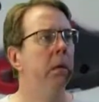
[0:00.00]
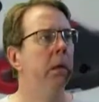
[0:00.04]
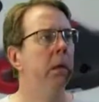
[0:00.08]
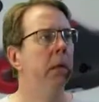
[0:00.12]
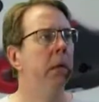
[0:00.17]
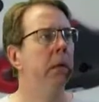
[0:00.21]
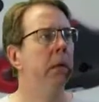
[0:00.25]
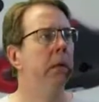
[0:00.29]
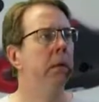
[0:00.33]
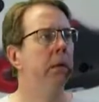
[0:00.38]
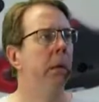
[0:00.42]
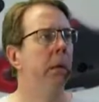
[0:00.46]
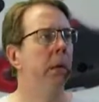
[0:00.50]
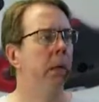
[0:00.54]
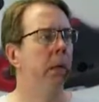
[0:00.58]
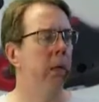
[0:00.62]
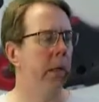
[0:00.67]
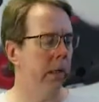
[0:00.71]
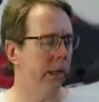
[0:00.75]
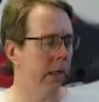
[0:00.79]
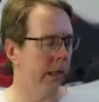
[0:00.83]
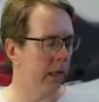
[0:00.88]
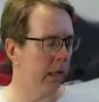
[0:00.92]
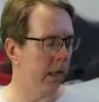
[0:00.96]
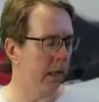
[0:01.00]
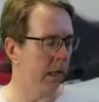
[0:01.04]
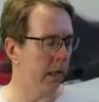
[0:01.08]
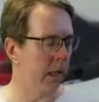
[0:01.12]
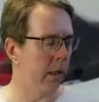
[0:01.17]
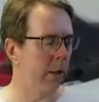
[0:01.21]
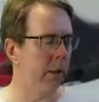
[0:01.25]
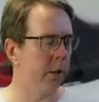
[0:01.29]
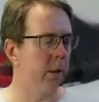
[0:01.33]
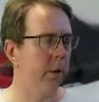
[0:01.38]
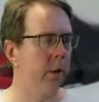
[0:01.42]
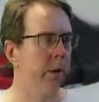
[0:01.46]
tailstock, yeah, that'll
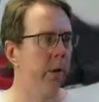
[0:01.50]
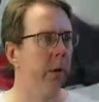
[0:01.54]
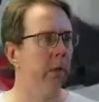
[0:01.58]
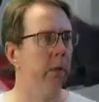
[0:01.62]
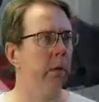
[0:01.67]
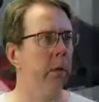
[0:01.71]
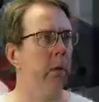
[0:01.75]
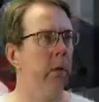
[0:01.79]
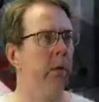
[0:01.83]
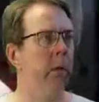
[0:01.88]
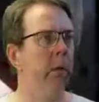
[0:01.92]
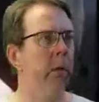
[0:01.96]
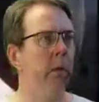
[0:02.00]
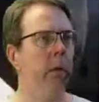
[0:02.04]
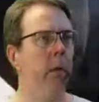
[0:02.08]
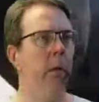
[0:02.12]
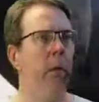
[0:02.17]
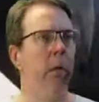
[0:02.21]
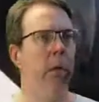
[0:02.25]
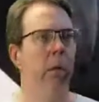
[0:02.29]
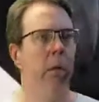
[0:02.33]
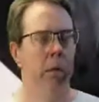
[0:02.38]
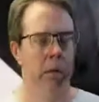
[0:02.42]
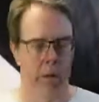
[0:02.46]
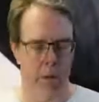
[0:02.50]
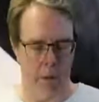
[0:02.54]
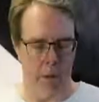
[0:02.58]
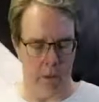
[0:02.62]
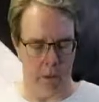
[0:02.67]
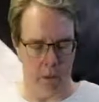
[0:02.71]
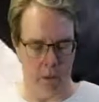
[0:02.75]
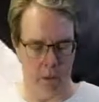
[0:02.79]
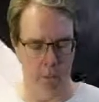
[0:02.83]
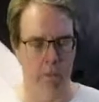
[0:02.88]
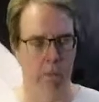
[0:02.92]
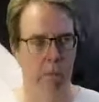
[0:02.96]
kind of show it.
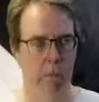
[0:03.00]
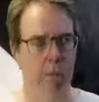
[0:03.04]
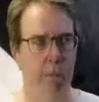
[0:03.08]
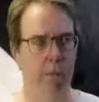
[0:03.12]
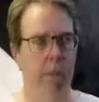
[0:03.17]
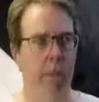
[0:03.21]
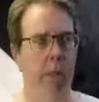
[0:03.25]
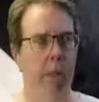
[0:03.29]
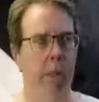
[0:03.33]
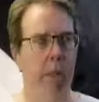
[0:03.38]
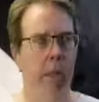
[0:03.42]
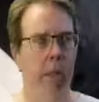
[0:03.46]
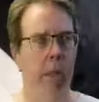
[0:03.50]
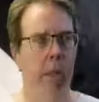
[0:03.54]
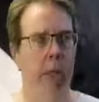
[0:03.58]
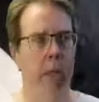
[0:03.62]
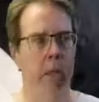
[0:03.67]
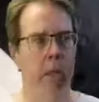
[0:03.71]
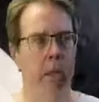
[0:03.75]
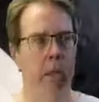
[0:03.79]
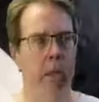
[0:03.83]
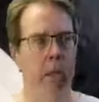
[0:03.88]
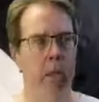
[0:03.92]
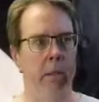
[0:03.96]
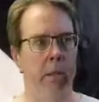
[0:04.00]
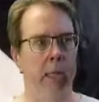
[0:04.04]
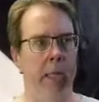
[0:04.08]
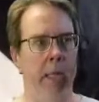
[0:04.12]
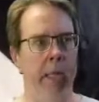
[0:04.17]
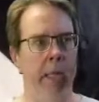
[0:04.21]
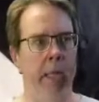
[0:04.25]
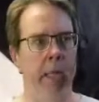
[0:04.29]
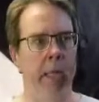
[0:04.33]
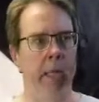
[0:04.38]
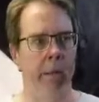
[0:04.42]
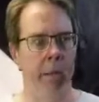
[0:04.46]
So it has a little
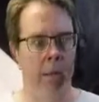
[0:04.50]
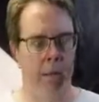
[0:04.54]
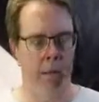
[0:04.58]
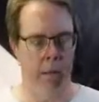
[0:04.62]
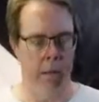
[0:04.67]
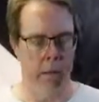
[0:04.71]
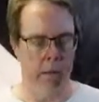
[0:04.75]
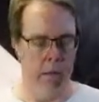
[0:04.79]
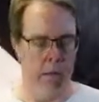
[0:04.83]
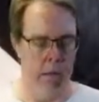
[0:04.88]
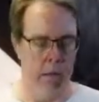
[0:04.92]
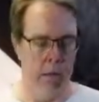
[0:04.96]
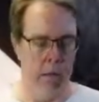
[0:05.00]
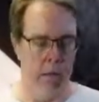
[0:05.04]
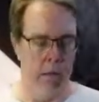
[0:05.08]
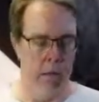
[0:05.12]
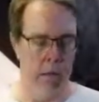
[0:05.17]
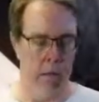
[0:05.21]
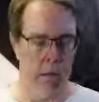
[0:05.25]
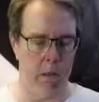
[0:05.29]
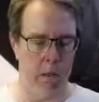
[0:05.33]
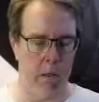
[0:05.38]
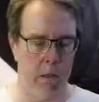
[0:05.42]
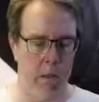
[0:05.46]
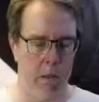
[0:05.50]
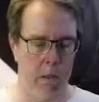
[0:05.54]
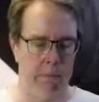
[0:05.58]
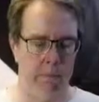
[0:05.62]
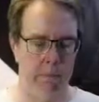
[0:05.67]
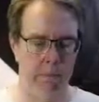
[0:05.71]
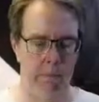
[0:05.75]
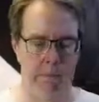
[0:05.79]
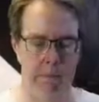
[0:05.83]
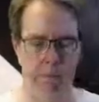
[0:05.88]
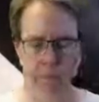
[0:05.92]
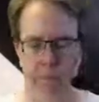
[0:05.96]
stand
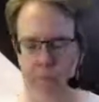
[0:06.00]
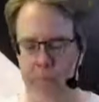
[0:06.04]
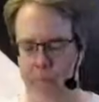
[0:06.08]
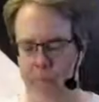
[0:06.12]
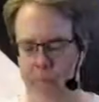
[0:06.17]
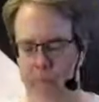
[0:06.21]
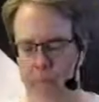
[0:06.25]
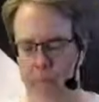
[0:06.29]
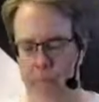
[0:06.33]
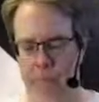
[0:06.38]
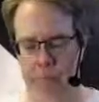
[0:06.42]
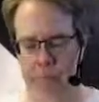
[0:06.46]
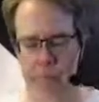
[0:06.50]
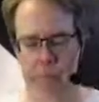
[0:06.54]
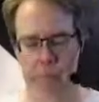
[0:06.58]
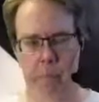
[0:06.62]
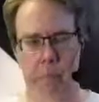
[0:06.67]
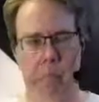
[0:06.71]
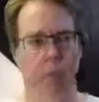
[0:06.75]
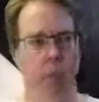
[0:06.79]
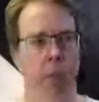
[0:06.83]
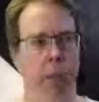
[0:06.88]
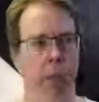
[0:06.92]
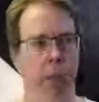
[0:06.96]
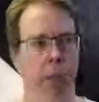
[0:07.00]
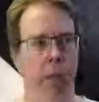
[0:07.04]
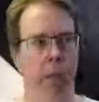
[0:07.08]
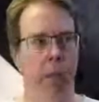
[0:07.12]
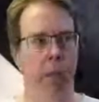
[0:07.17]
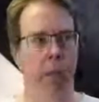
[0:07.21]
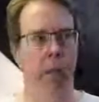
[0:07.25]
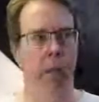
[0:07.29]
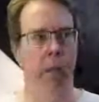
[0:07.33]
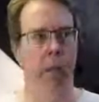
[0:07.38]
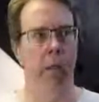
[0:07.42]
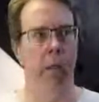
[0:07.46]
um,
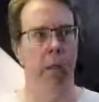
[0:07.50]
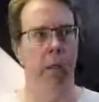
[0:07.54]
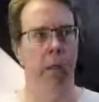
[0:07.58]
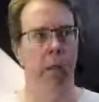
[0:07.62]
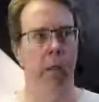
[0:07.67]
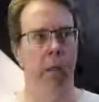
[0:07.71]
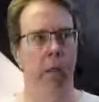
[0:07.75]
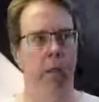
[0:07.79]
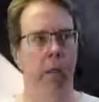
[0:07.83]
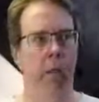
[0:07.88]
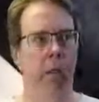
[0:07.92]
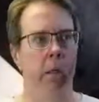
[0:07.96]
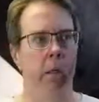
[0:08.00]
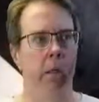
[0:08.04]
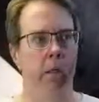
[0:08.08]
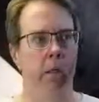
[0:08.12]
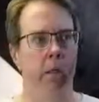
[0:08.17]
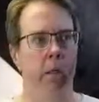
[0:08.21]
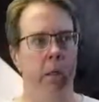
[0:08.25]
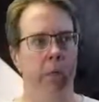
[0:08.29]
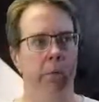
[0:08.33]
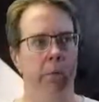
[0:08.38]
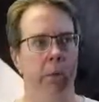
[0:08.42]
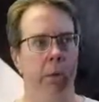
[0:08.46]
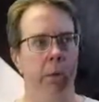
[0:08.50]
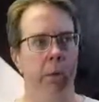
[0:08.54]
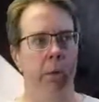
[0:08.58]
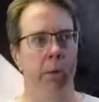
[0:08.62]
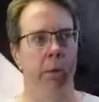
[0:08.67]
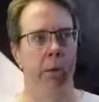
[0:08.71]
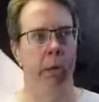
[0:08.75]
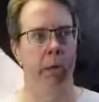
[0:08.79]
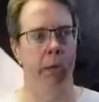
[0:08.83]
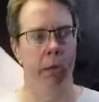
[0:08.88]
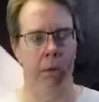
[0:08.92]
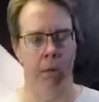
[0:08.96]
and uh, can tilt to different
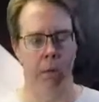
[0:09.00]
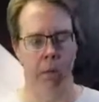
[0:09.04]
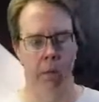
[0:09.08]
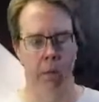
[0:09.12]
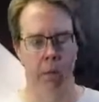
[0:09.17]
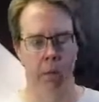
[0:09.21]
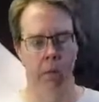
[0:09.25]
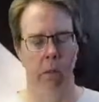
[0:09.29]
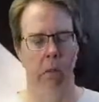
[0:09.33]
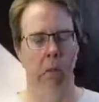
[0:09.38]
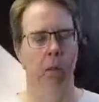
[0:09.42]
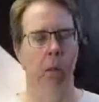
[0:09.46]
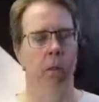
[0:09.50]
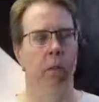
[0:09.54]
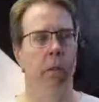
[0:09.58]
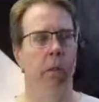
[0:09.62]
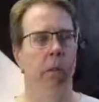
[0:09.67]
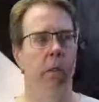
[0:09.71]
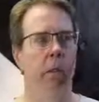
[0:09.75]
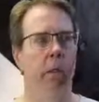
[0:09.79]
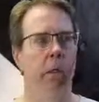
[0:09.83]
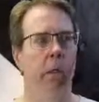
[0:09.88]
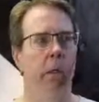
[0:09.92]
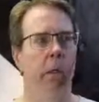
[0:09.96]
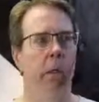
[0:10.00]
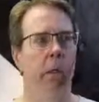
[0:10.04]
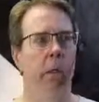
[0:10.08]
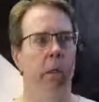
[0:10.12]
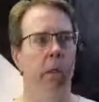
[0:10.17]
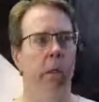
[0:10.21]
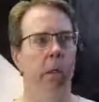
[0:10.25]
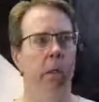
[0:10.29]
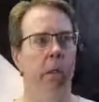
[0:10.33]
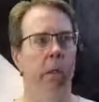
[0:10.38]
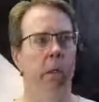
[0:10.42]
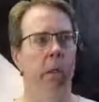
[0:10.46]
areas. So
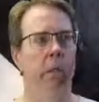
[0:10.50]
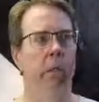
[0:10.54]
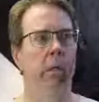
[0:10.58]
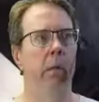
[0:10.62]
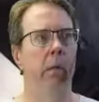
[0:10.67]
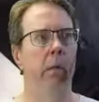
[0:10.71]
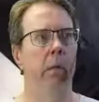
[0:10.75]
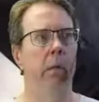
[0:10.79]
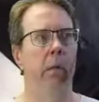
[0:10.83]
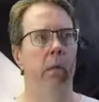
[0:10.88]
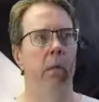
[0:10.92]
it, uh,